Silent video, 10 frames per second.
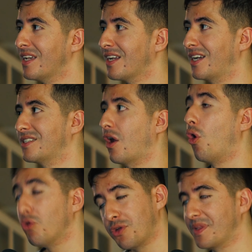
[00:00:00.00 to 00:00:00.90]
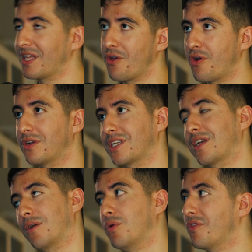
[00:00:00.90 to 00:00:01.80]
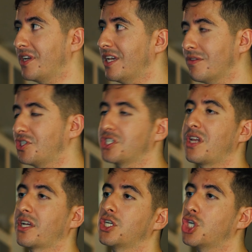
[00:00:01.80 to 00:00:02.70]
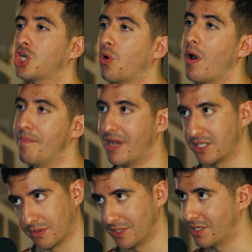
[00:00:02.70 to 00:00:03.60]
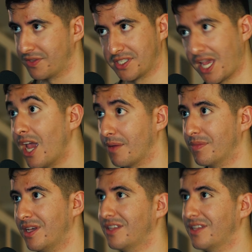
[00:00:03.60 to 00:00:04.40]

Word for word: because ultimately I thought, I was like, well, then Italy's just not going to show up mentally to this game.